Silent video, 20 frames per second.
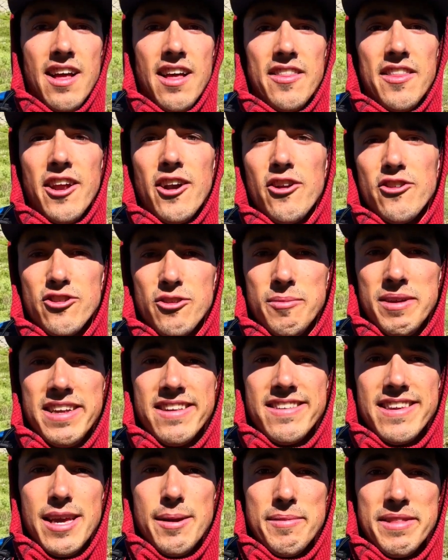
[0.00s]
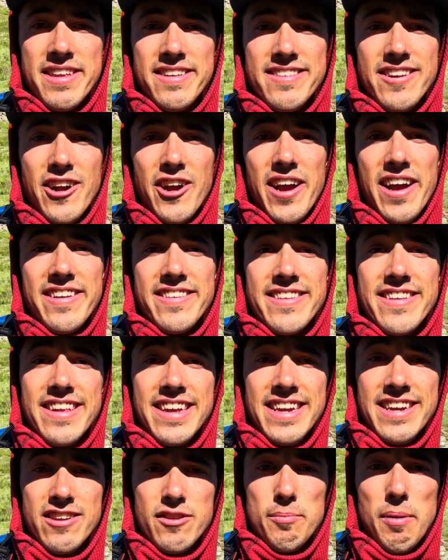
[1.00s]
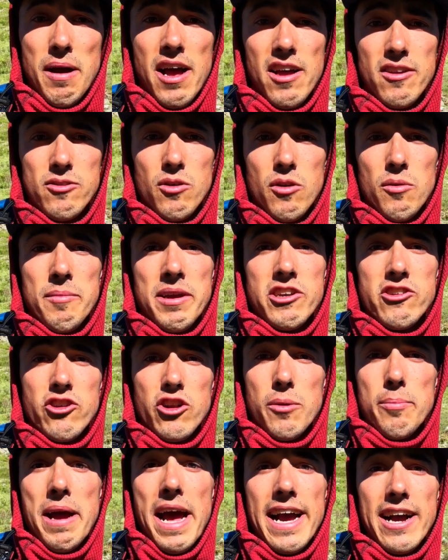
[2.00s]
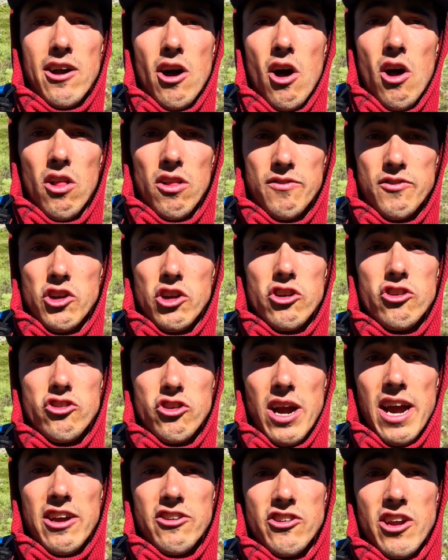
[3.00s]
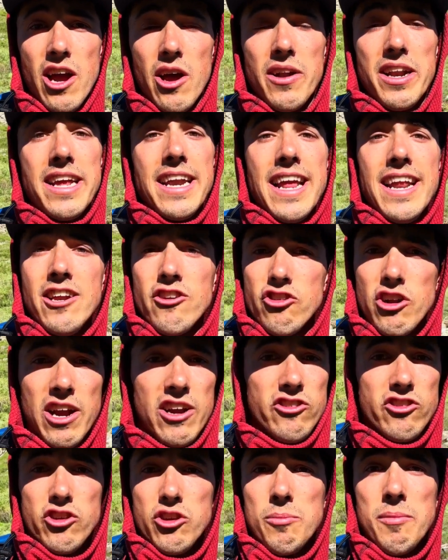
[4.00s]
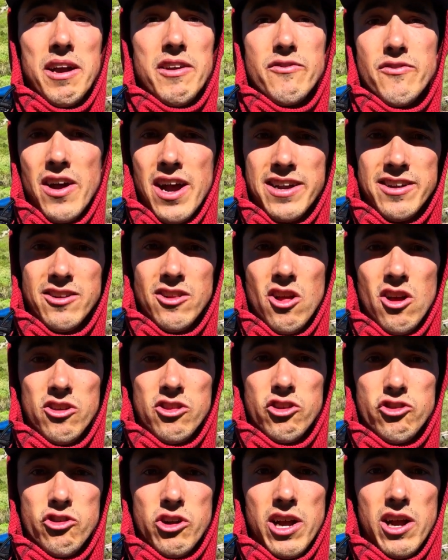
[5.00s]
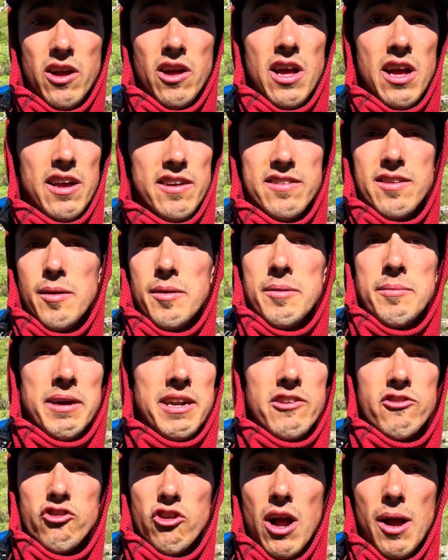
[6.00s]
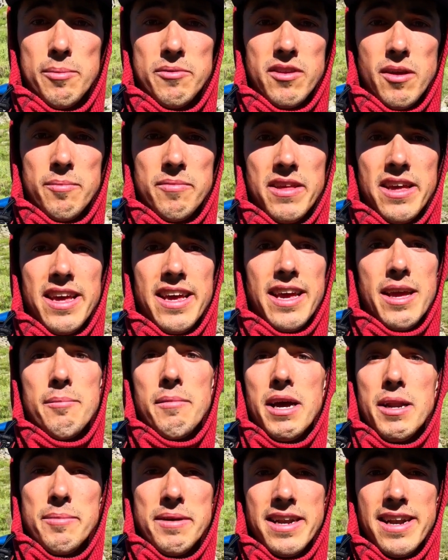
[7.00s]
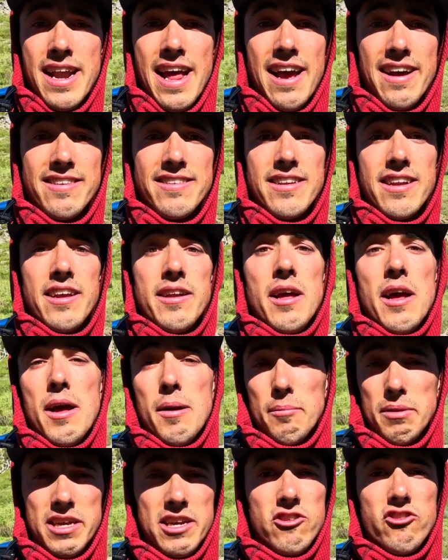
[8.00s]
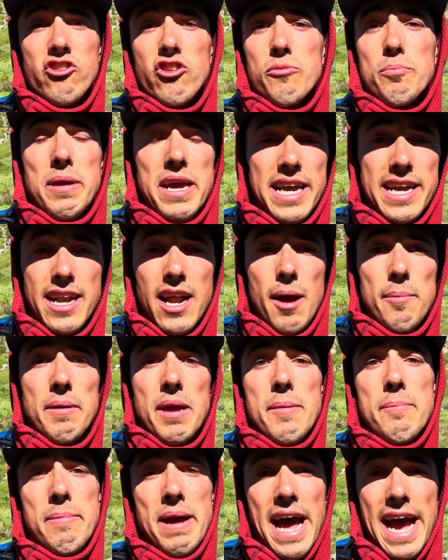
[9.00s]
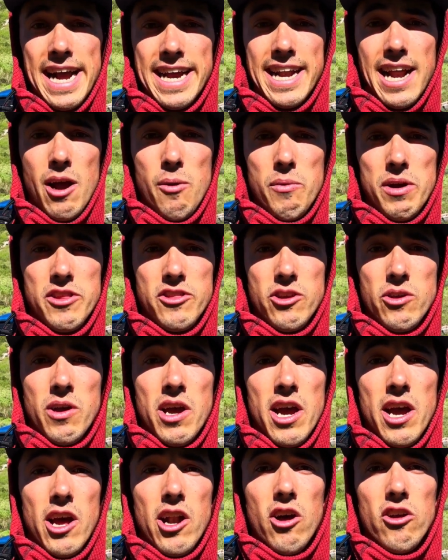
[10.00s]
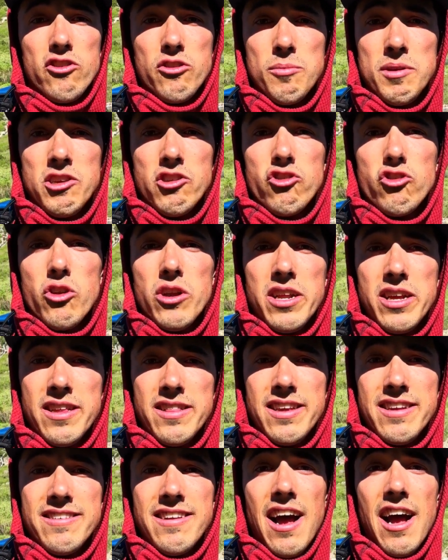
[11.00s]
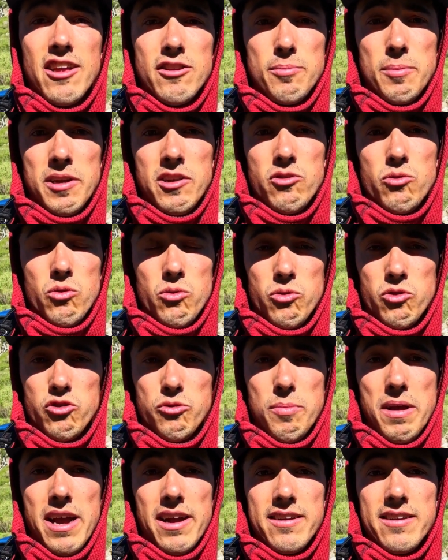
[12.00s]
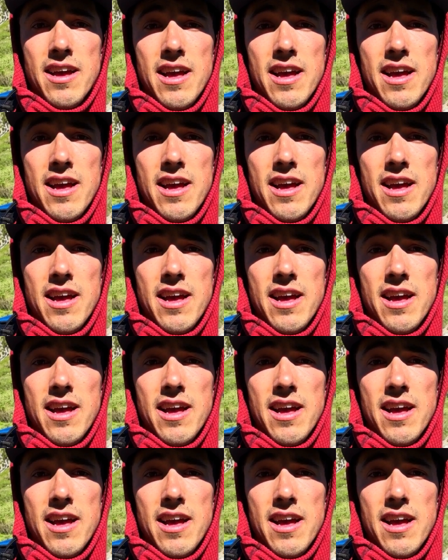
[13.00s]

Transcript: That also means keeping this area as clean as possible. Make sure to pack all of your trash out and any trash that you might find along the trail. Somebody might have dropped something, it might have been an accident. Please just pick it up and pack it out with you. It also means treating these hot springs with respect.